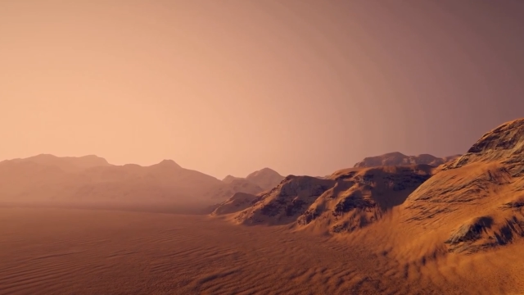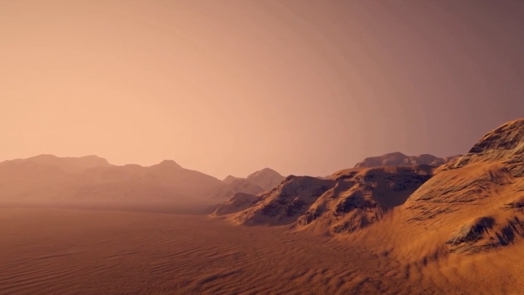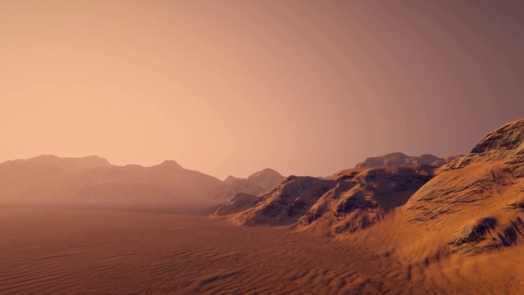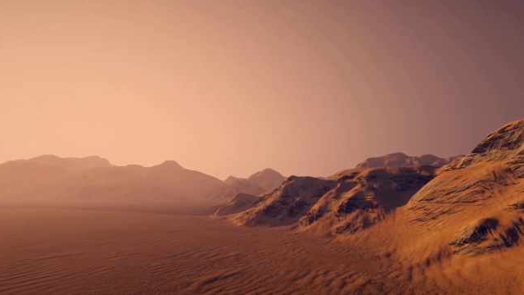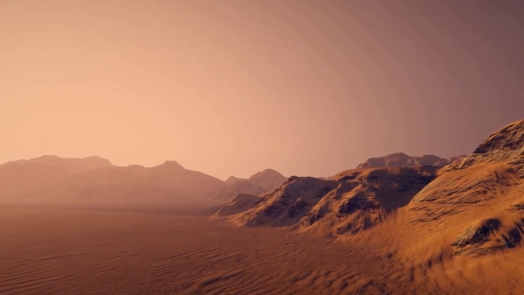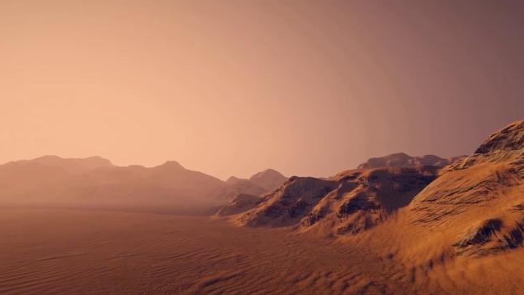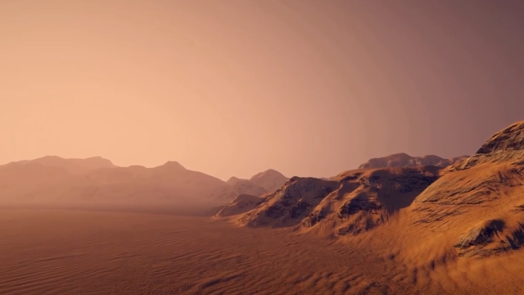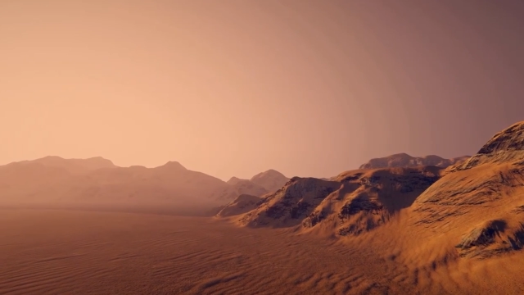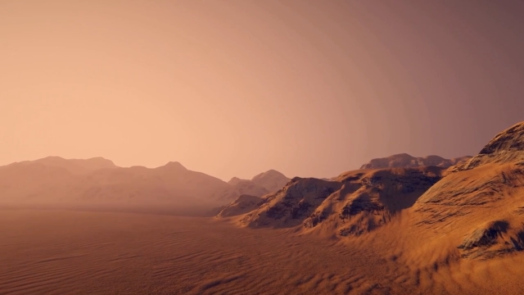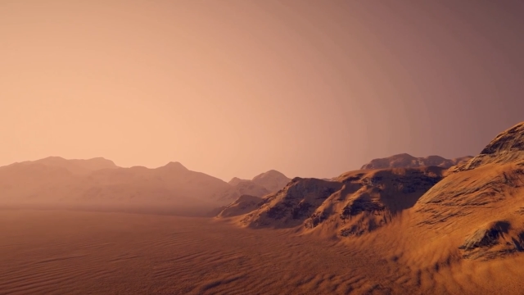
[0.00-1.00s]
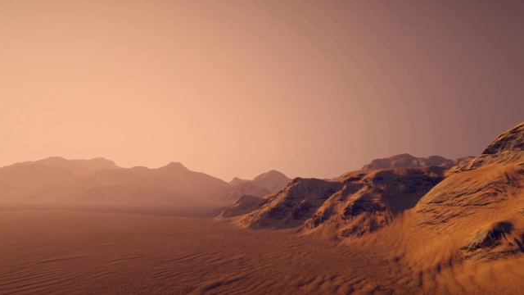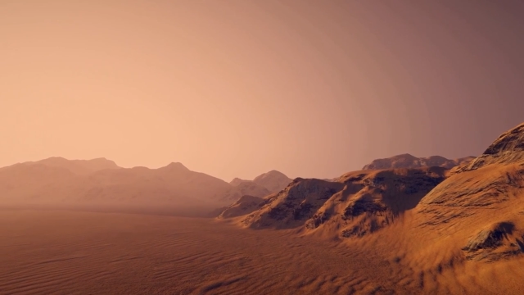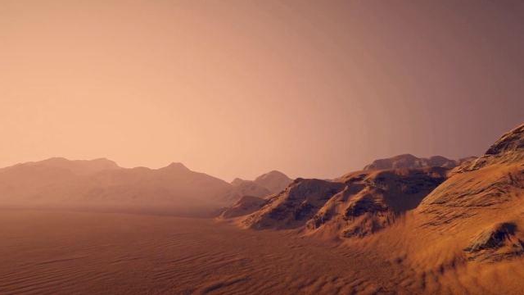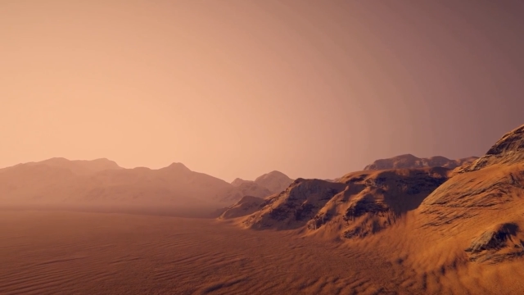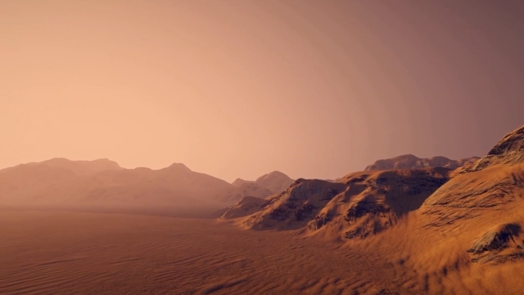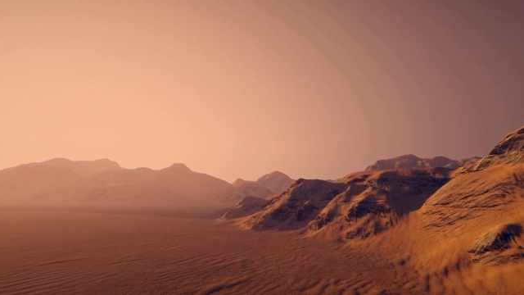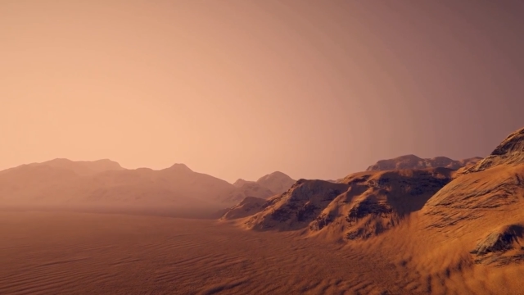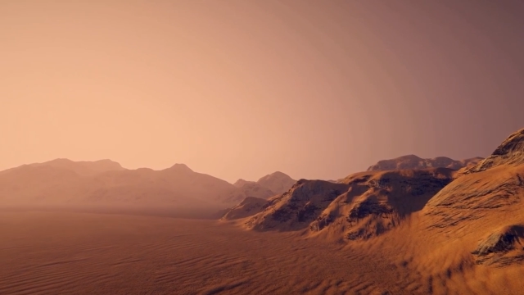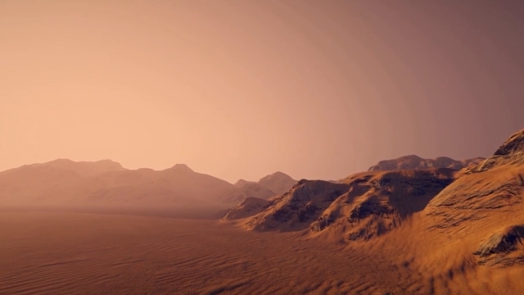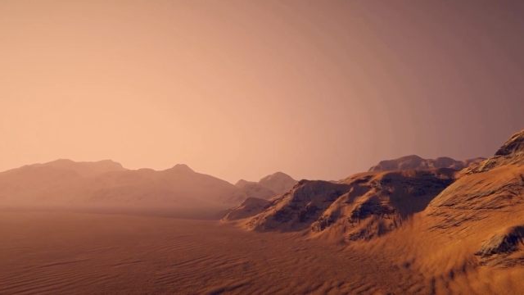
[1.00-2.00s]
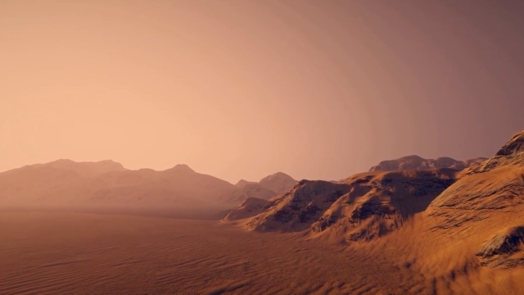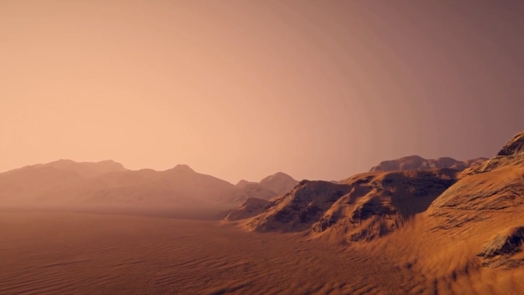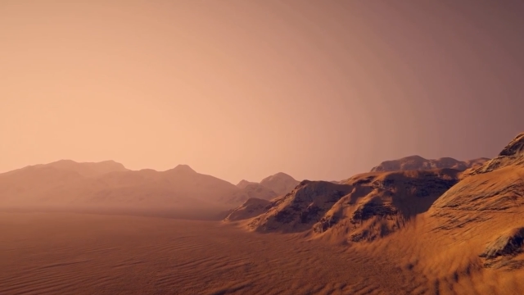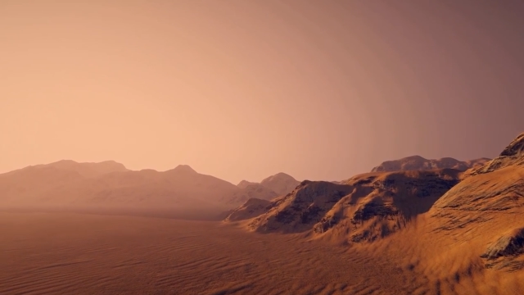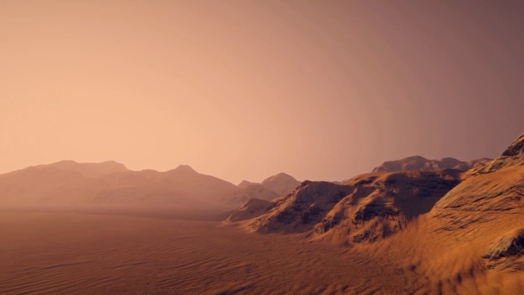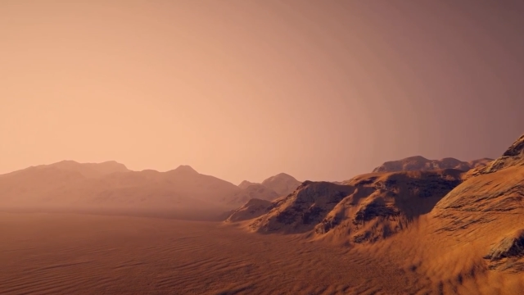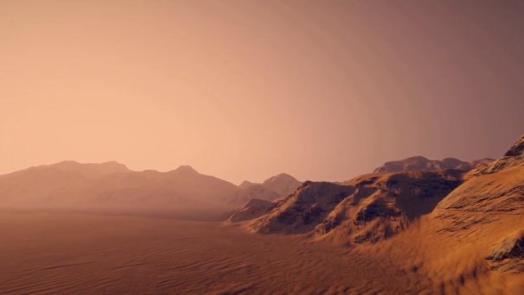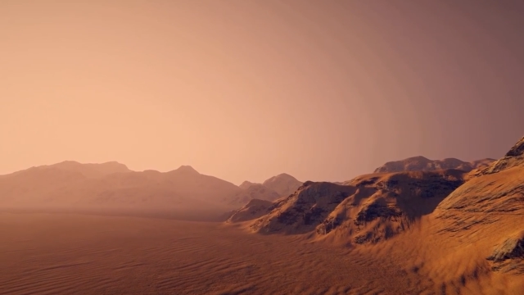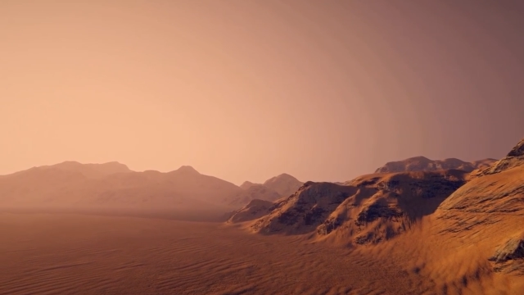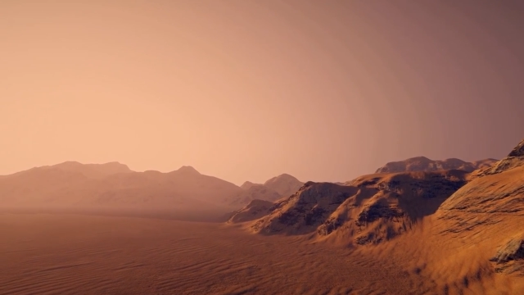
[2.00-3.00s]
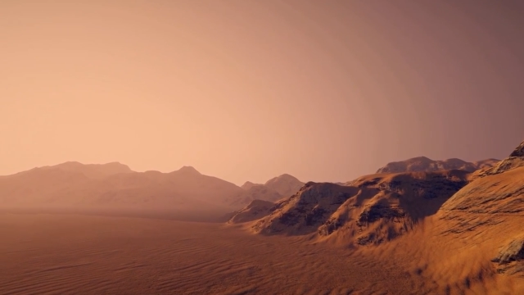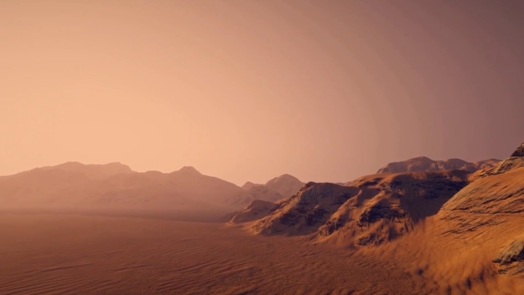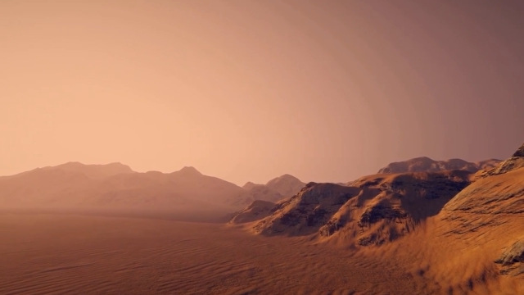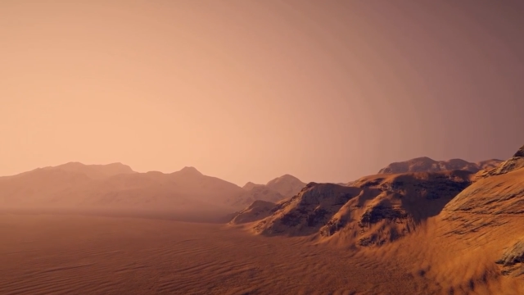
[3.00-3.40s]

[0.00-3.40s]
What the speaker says: Nobody's mouth can be seen.